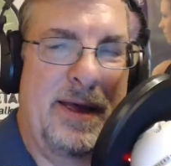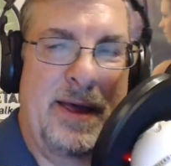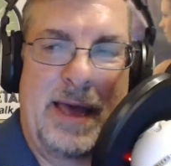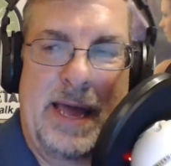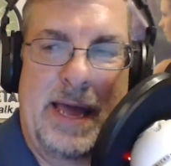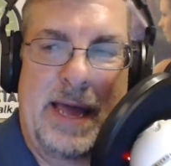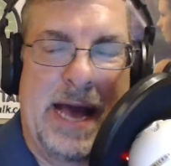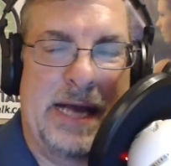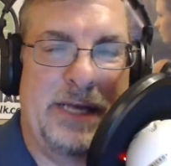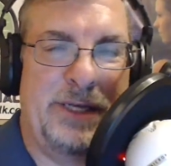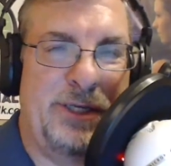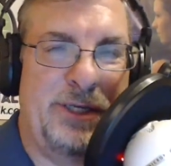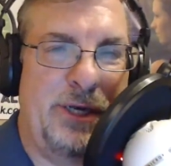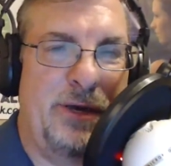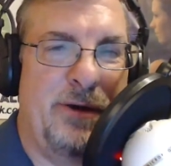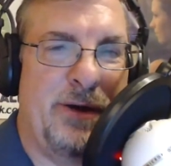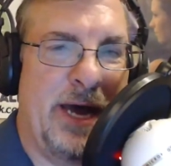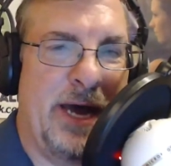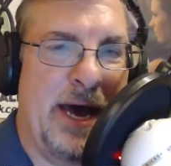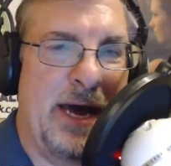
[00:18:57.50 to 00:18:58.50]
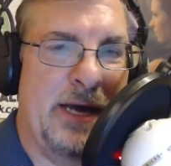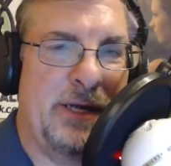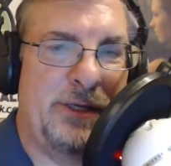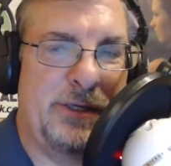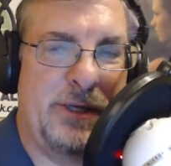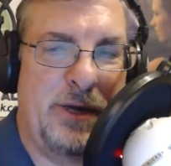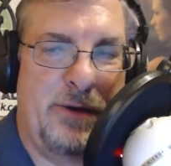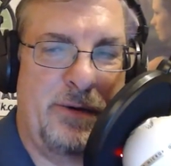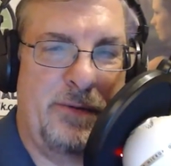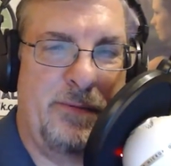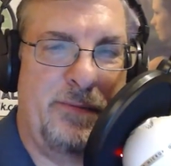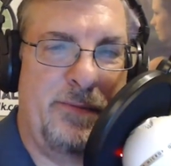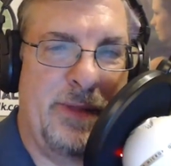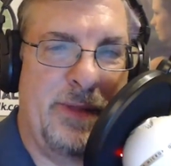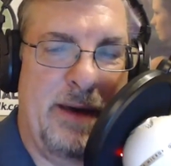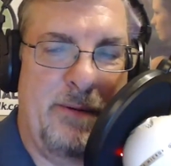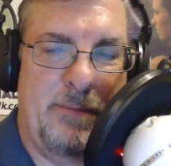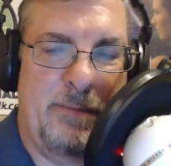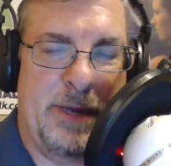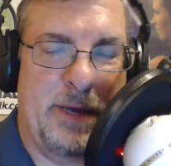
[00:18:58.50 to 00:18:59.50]
has geocache, so
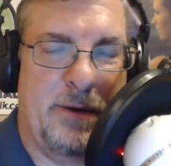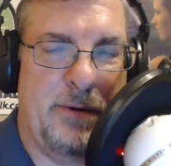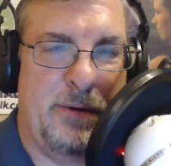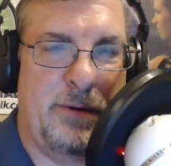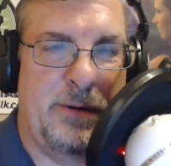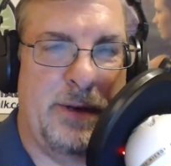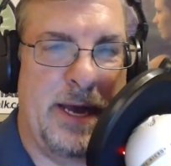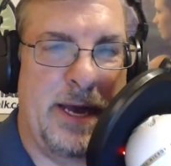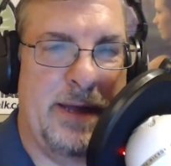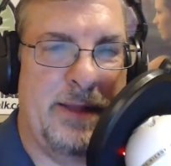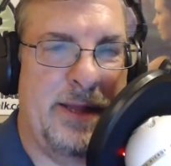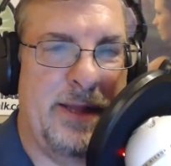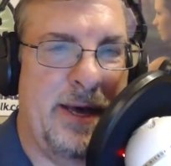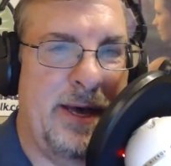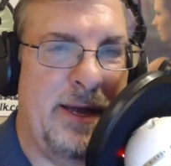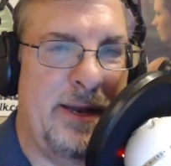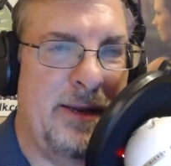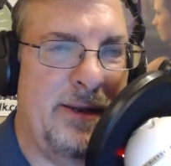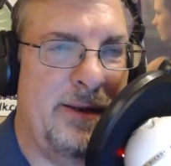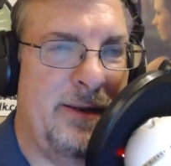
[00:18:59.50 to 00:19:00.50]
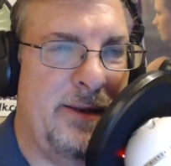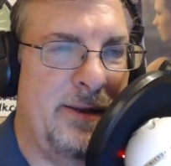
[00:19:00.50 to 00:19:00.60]
that would be cool to add that to